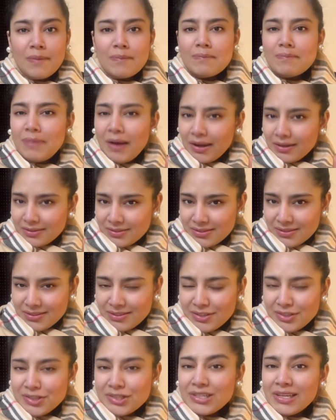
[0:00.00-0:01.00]
But
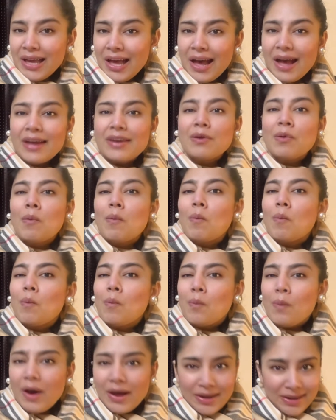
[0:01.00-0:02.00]
she had
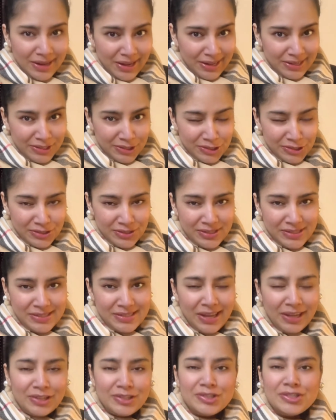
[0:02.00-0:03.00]
one additional
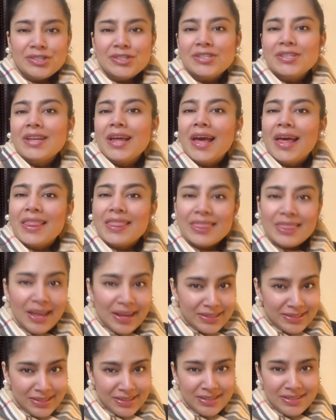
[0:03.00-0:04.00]
section, and
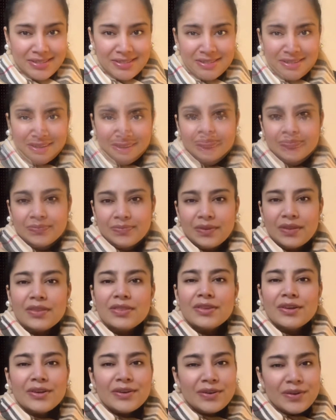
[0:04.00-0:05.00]
that is
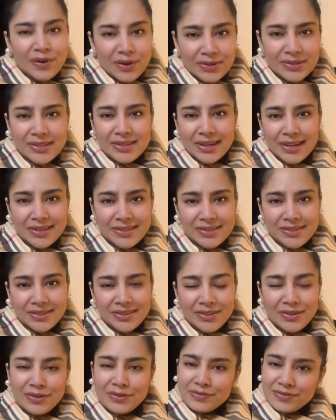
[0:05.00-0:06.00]
the coordinator
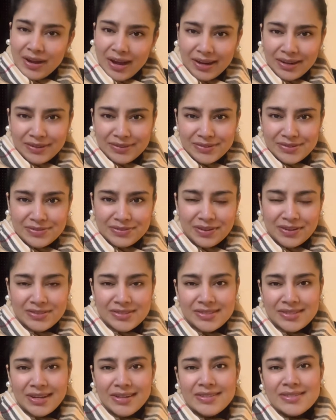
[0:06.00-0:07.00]
of Alliance
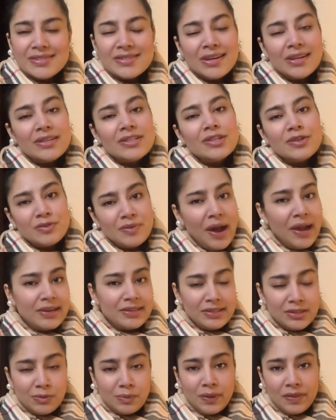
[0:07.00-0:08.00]
Française
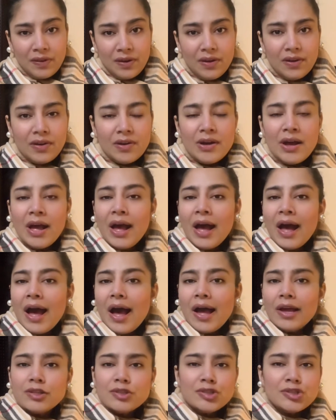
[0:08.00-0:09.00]
interacted with her
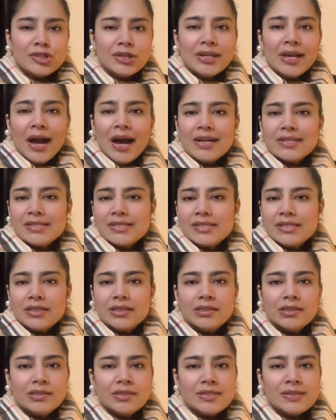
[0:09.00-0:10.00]
and she asked
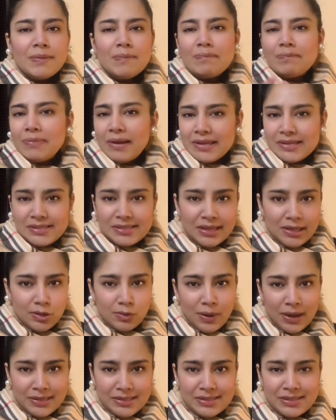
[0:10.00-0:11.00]
her some basic
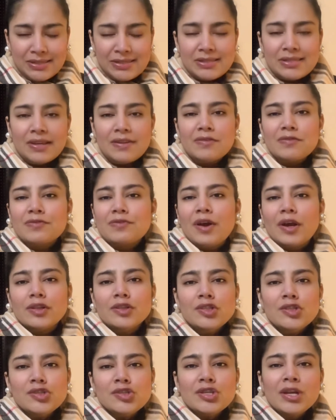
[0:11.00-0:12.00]
questions in
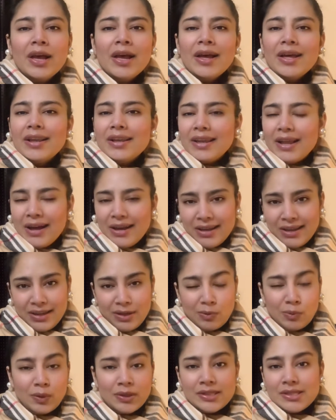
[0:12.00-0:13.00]
French,
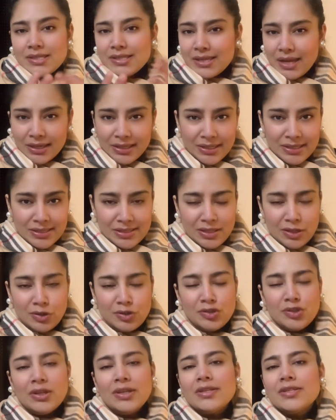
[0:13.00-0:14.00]
like what studies
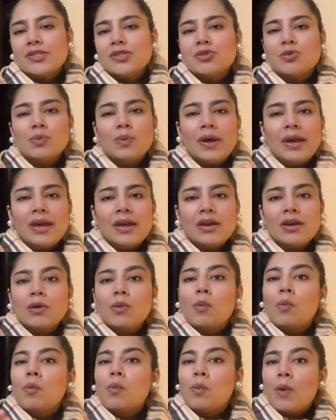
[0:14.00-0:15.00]
she is doing,
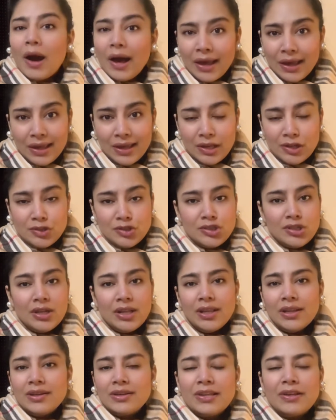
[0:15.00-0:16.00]
why is she
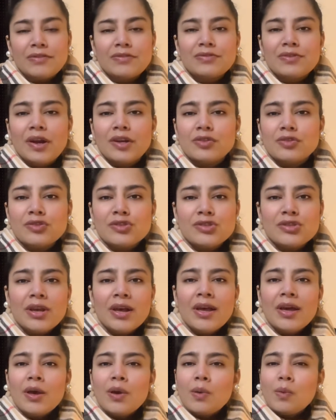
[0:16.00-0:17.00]
learning French,
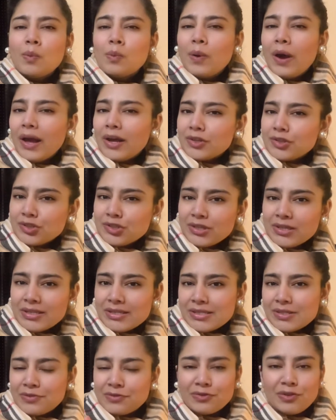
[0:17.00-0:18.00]
where she
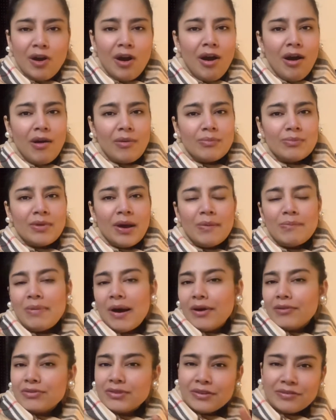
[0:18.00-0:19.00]
is from,
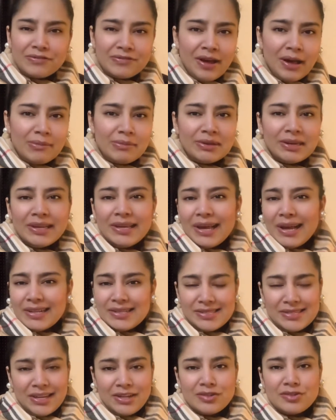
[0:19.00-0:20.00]
about the family,
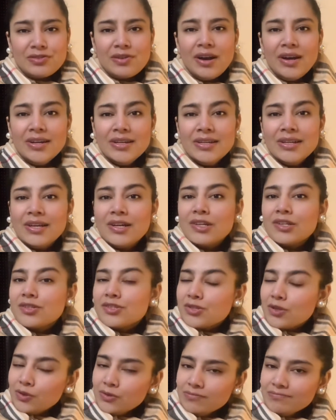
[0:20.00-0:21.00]
etc.
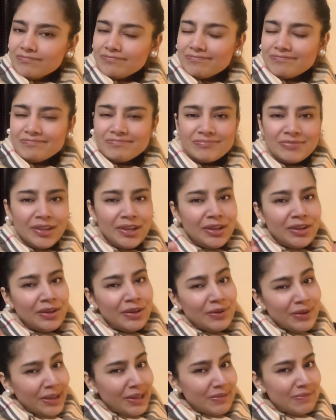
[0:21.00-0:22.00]
So
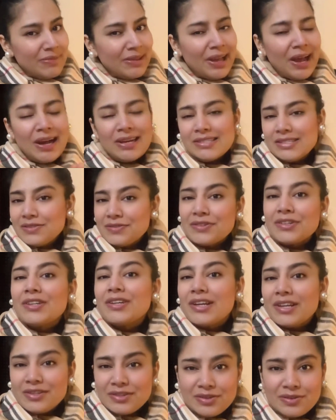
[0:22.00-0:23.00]
you can be asked for
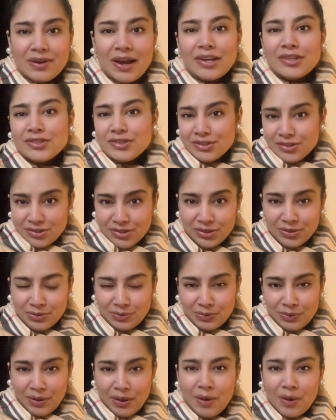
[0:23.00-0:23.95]
an interaction too.